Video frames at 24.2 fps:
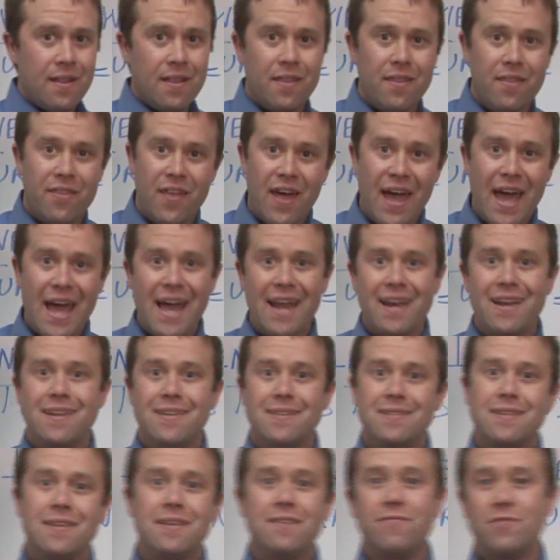That
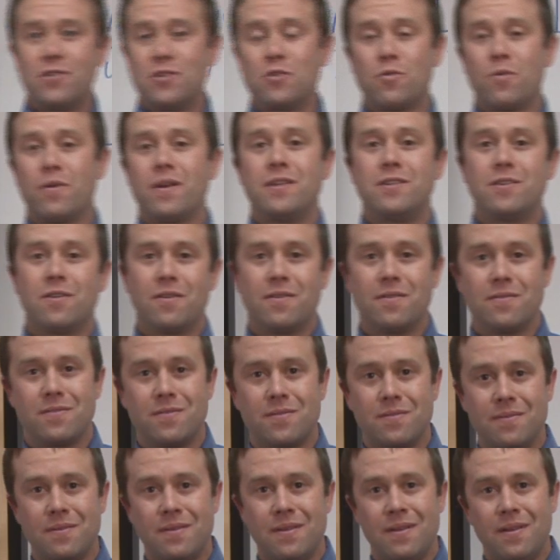is inventory
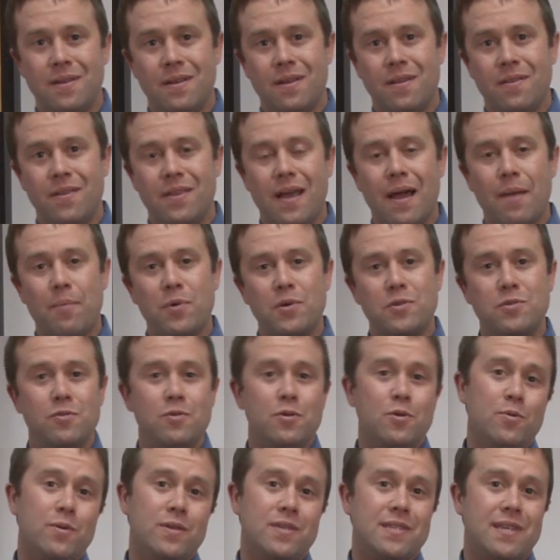turns, the
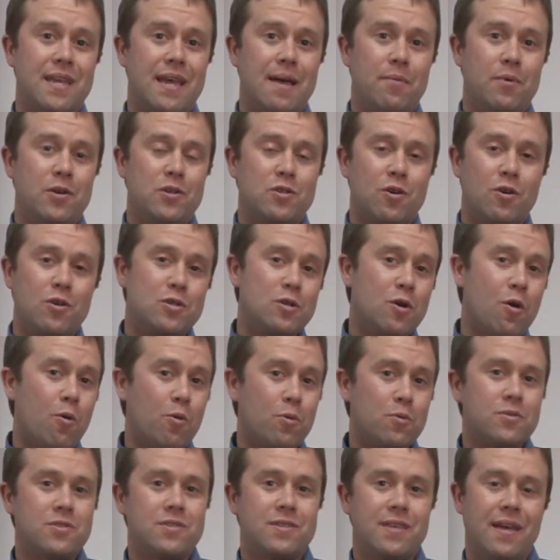opportunity to establish our
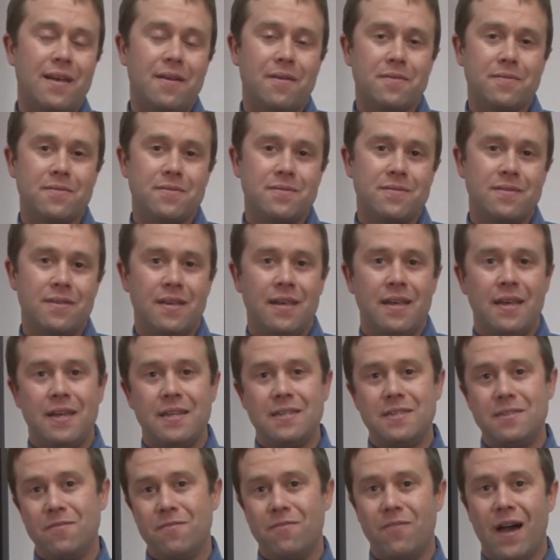total sales
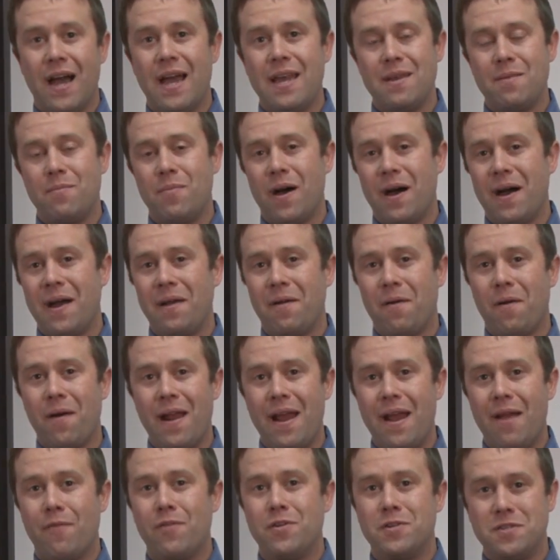divided by our
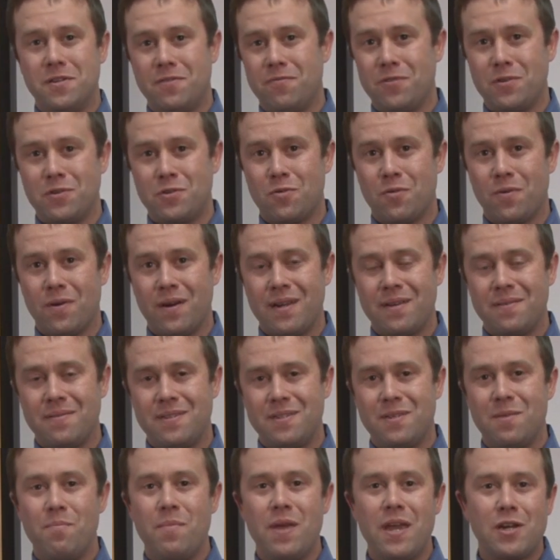average inventory
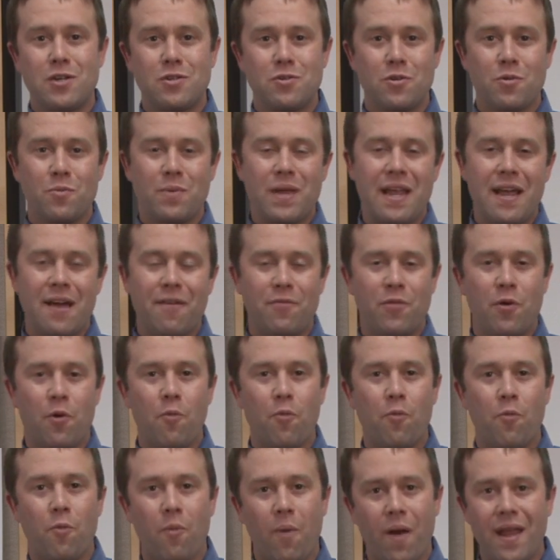to make sure that we have the
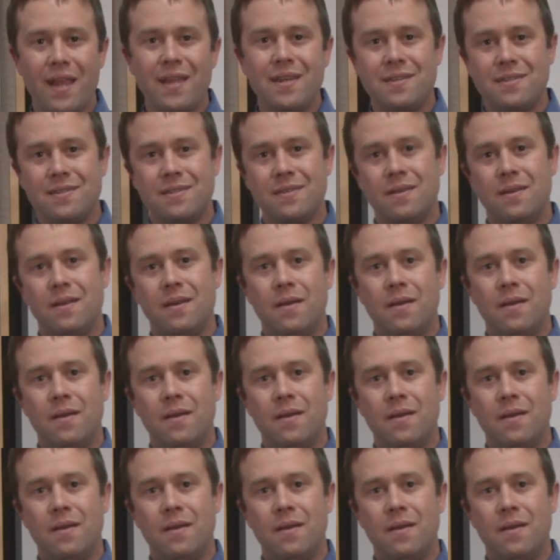right